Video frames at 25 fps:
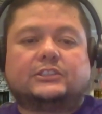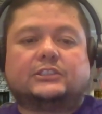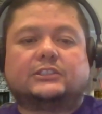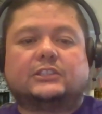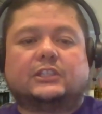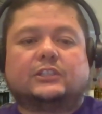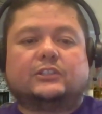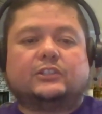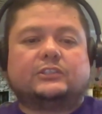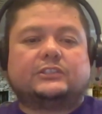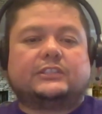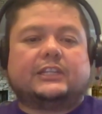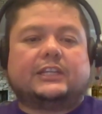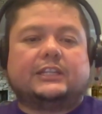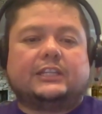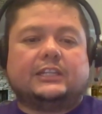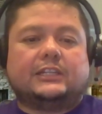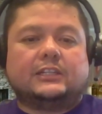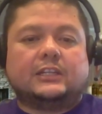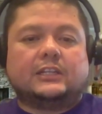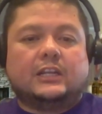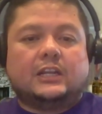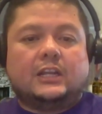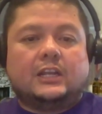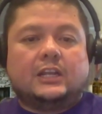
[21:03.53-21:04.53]
understanding
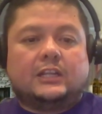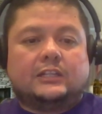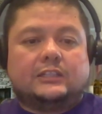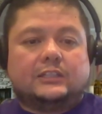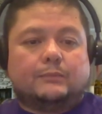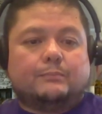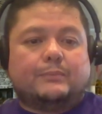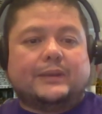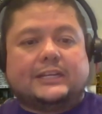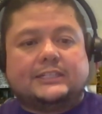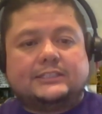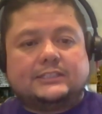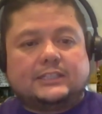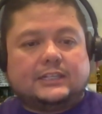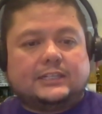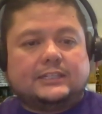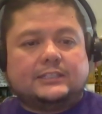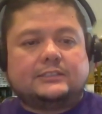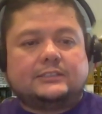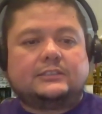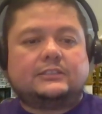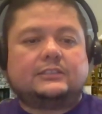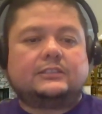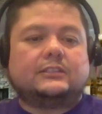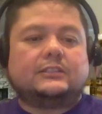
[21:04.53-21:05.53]
the
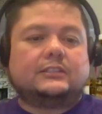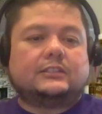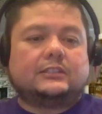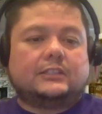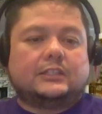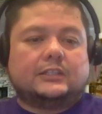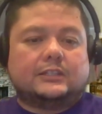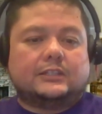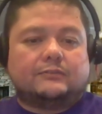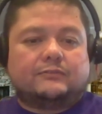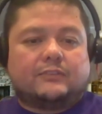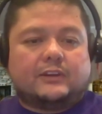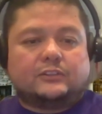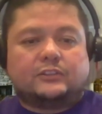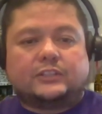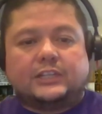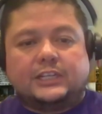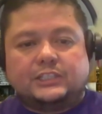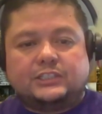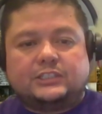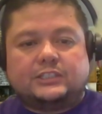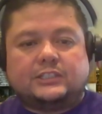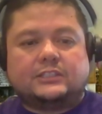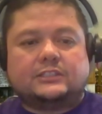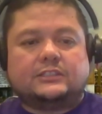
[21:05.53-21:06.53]
baselines, the
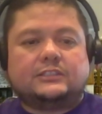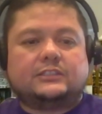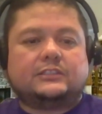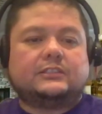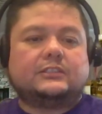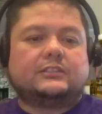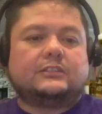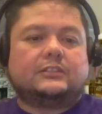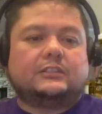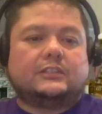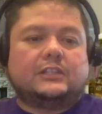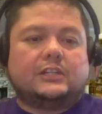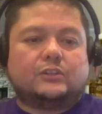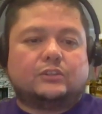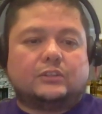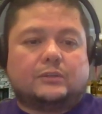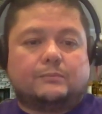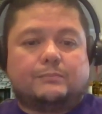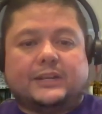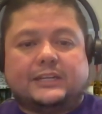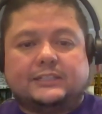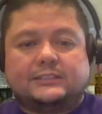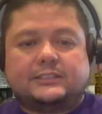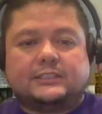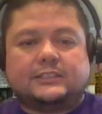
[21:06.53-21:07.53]
foundations, the
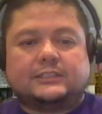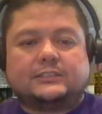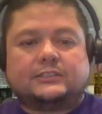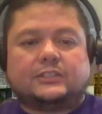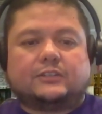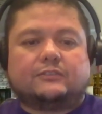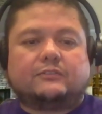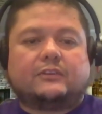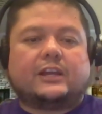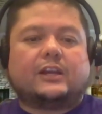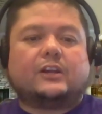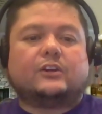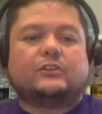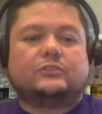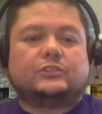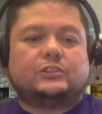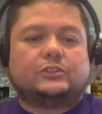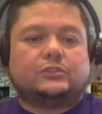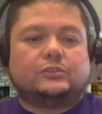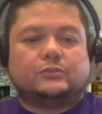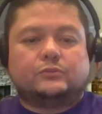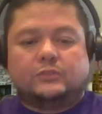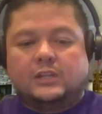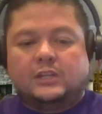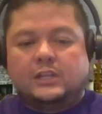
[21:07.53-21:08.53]
basics of how
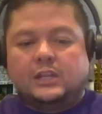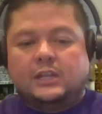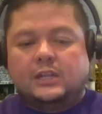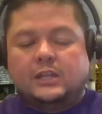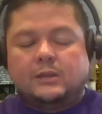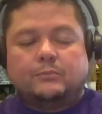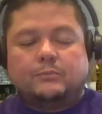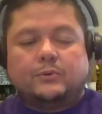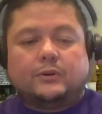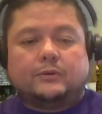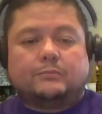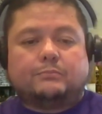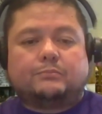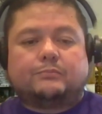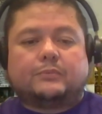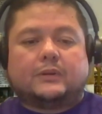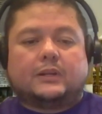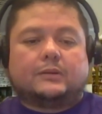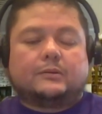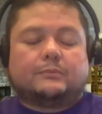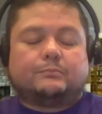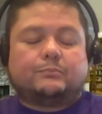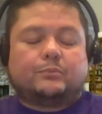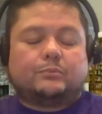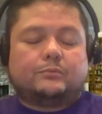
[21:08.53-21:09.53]
to
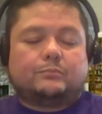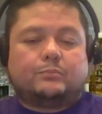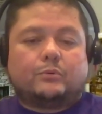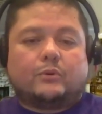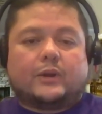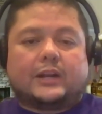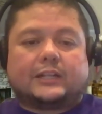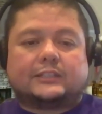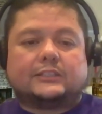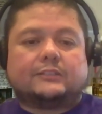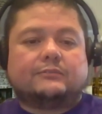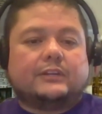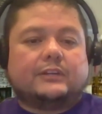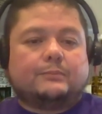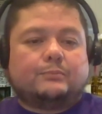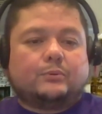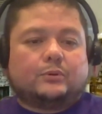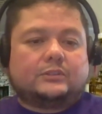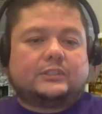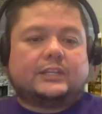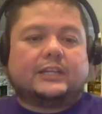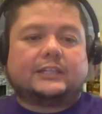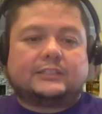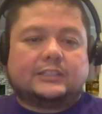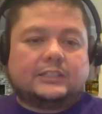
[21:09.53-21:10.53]
proactively
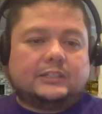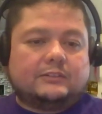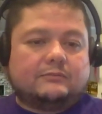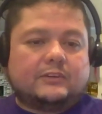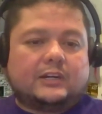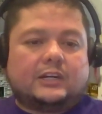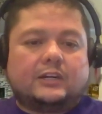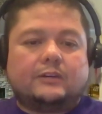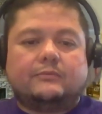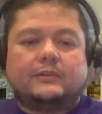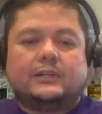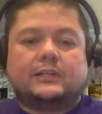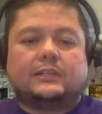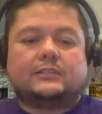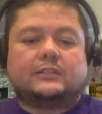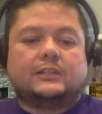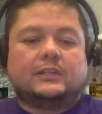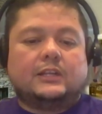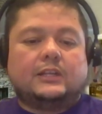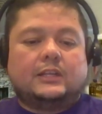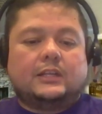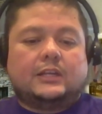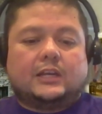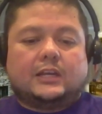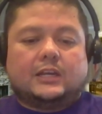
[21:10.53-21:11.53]
protect an environment.
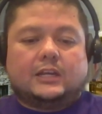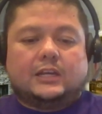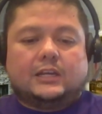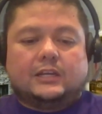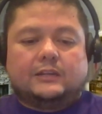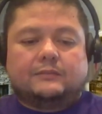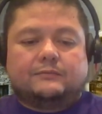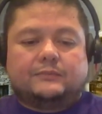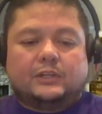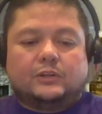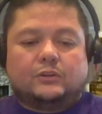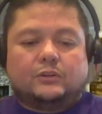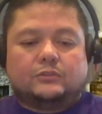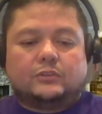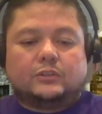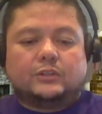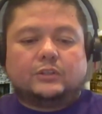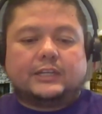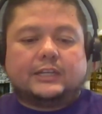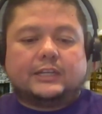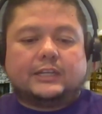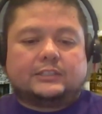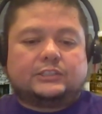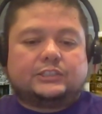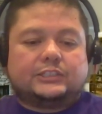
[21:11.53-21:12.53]
Look
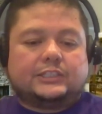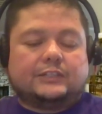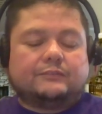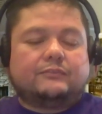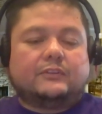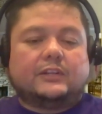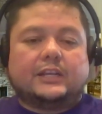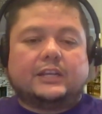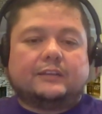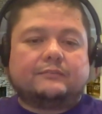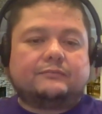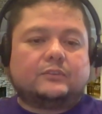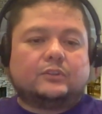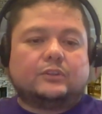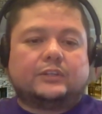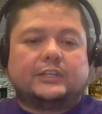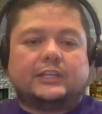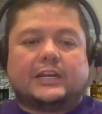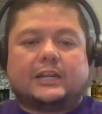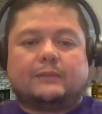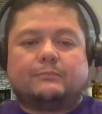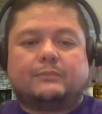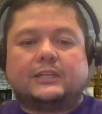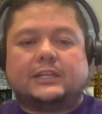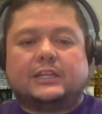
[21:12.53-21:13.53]
at shift left, look at
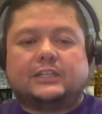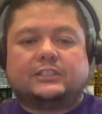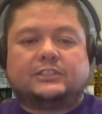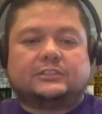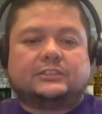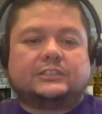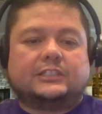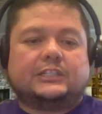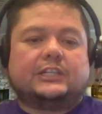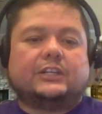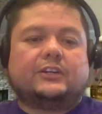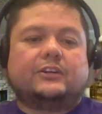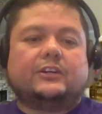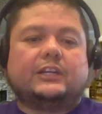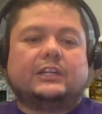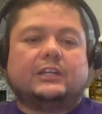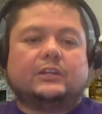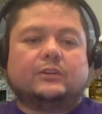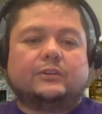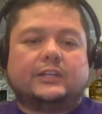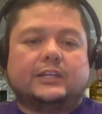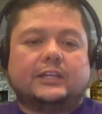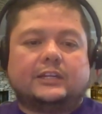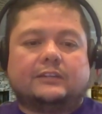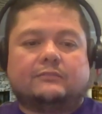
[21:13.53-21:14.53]
application security,
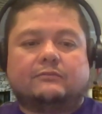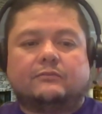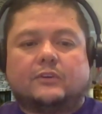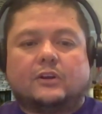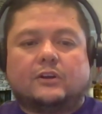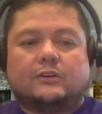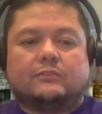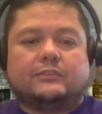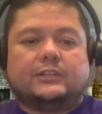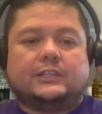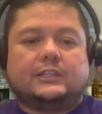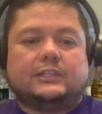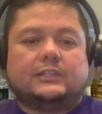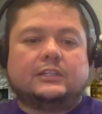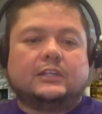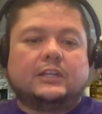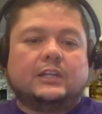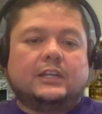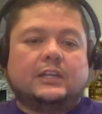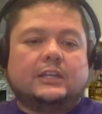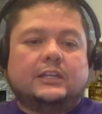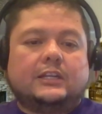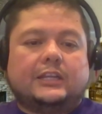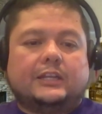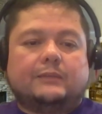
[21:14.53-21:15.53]
look at involving
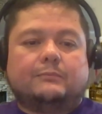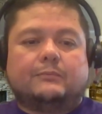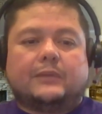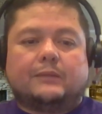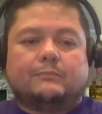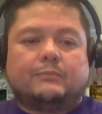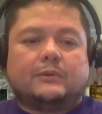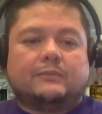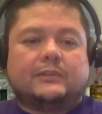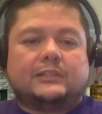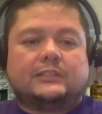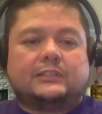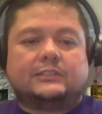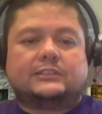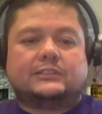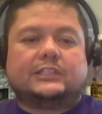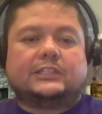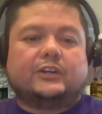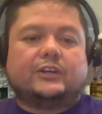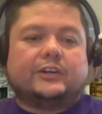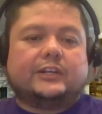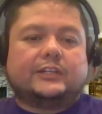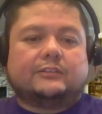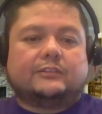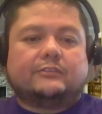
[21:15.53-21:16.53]
implemented
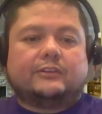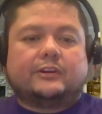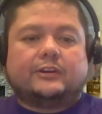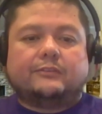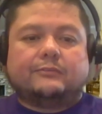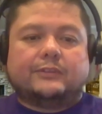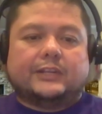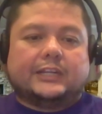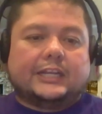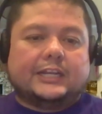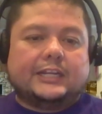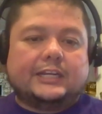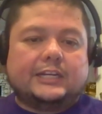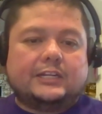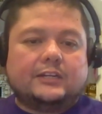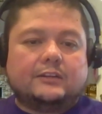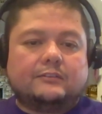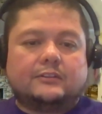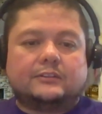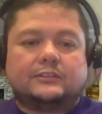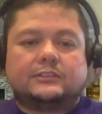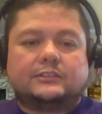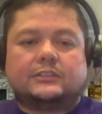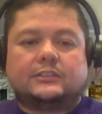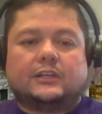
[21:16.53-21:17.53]
security at the very beginning of
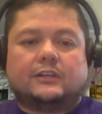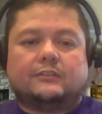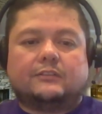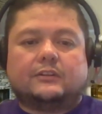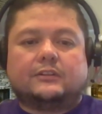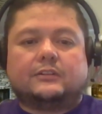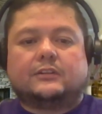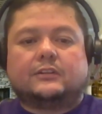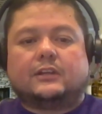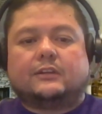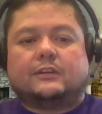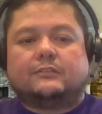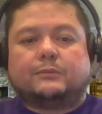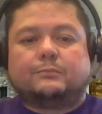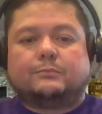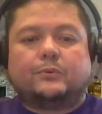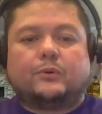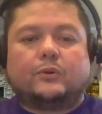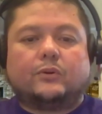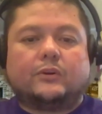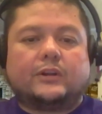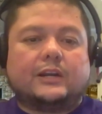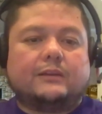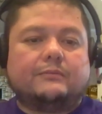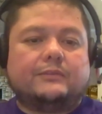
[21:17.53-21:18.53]
the
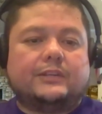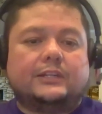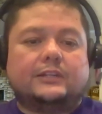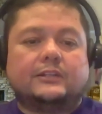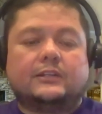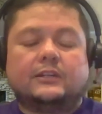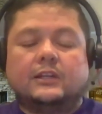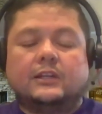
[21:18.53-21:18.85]
programming,